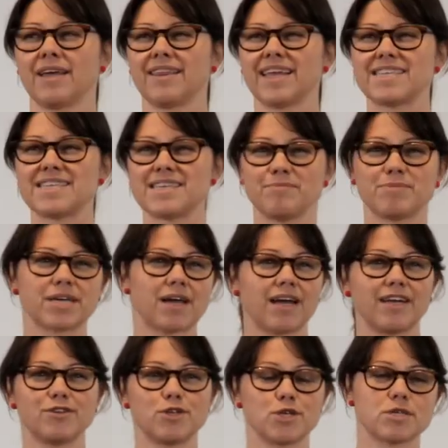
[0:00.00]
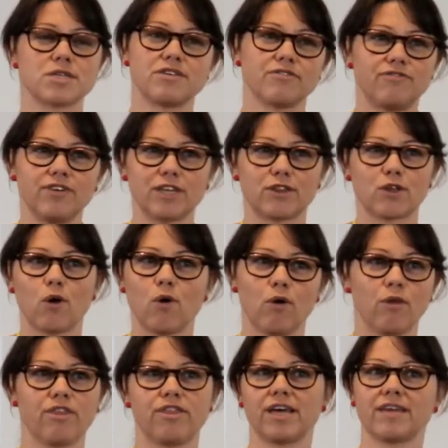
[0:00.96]
that seemed to kind of just defeat the
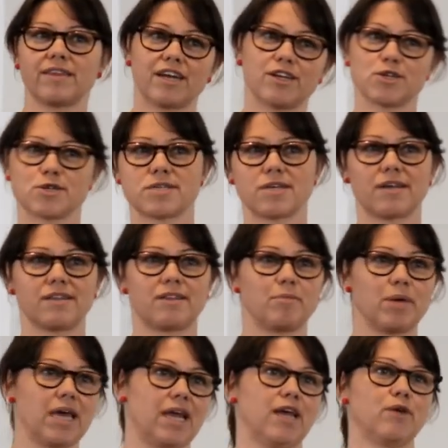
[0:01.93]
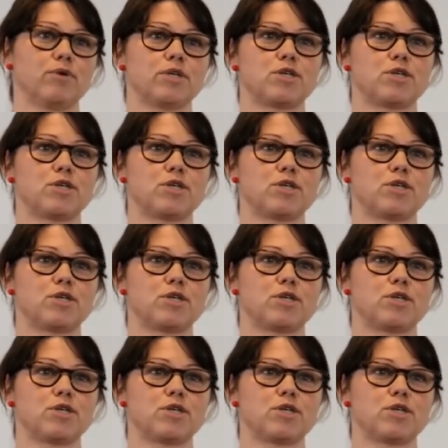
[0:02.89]
whole thing that I just said at the beginning,